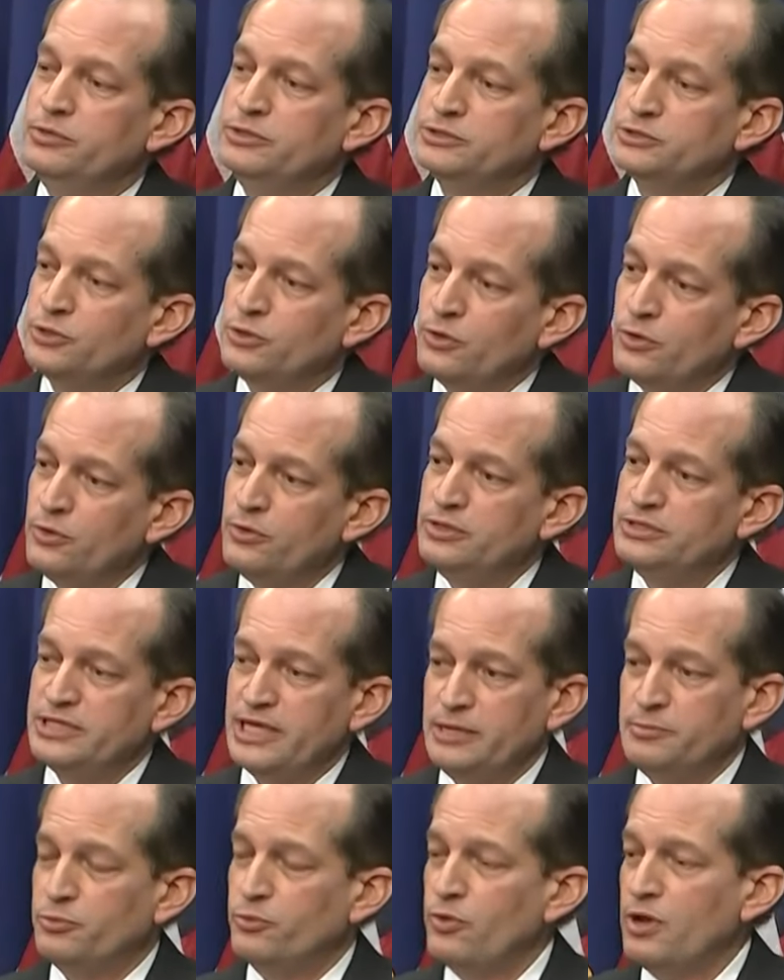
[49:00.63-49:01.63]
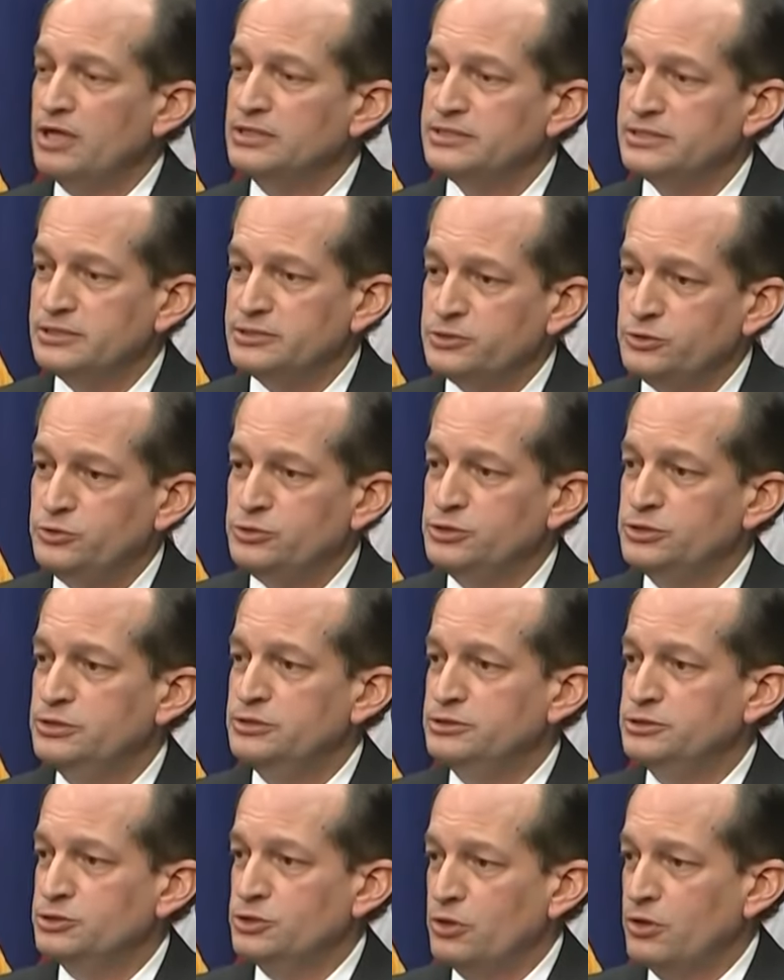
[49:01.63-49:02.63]
returned a
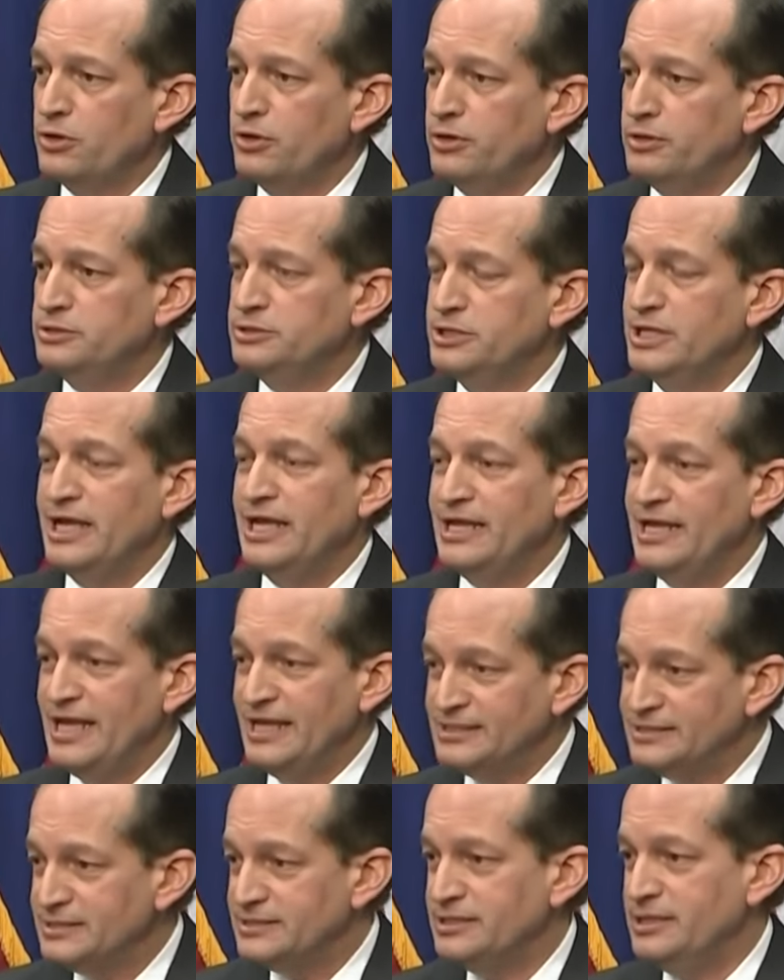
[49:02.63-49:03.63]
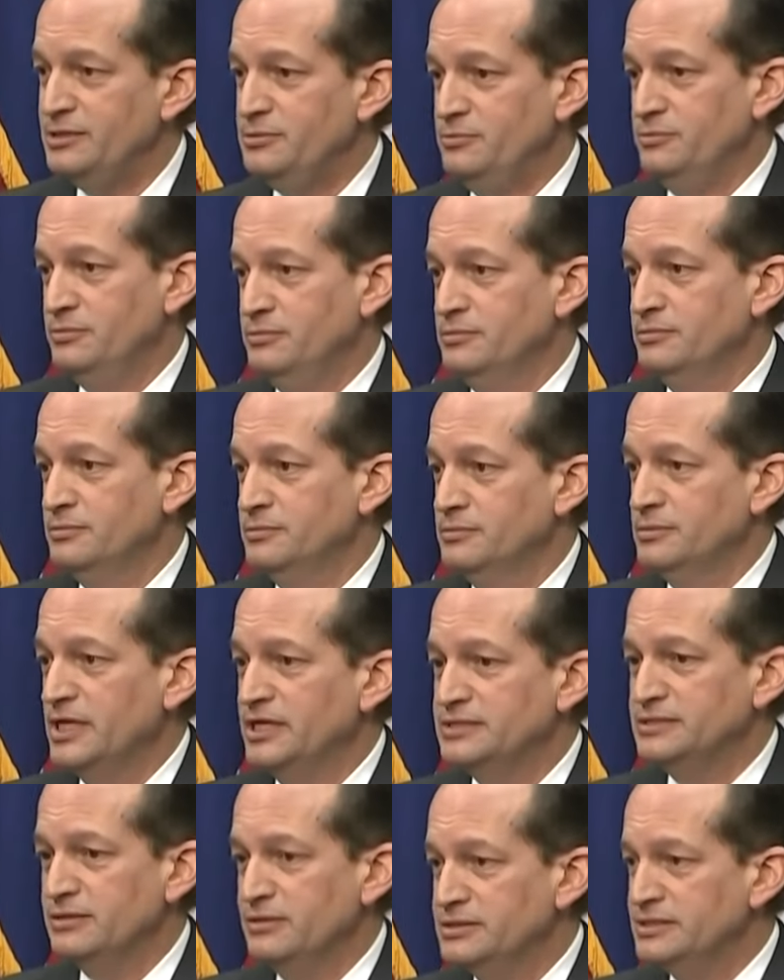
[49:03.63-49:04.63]
prostitution charge against him, a
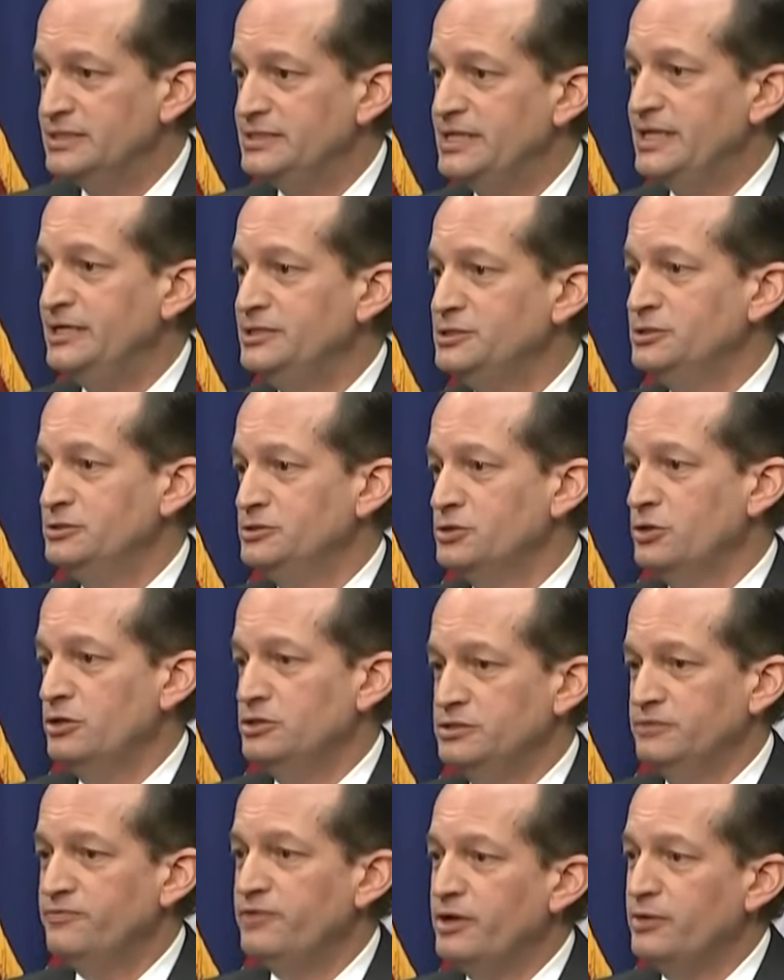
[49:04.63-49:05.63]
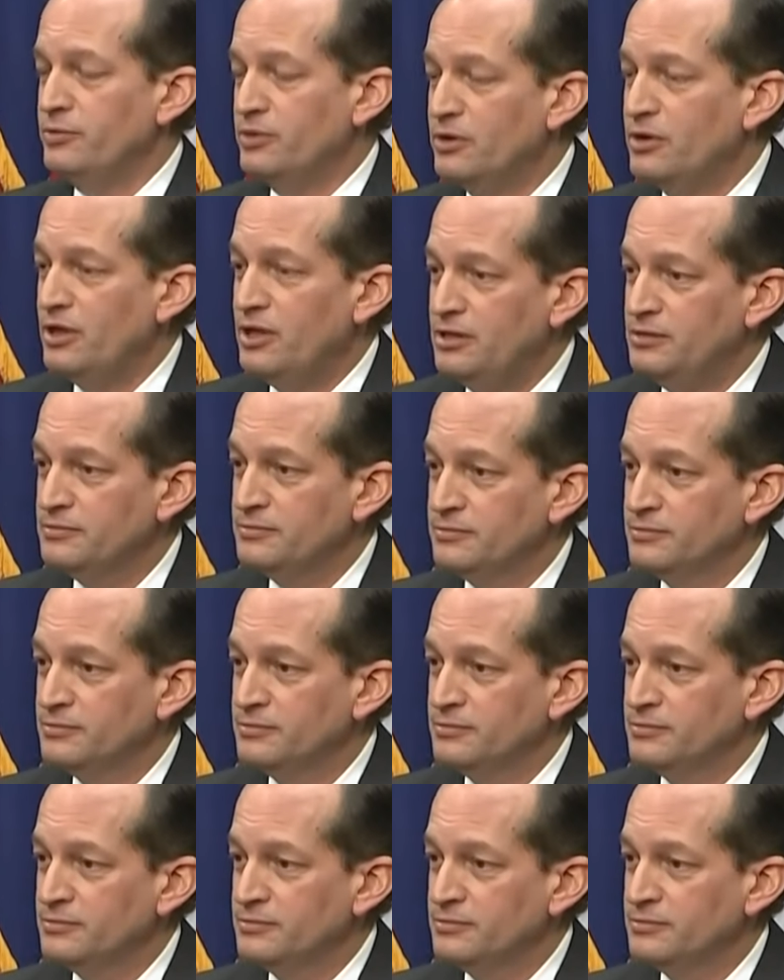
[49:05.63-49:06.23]
solicitation charge, if I recall.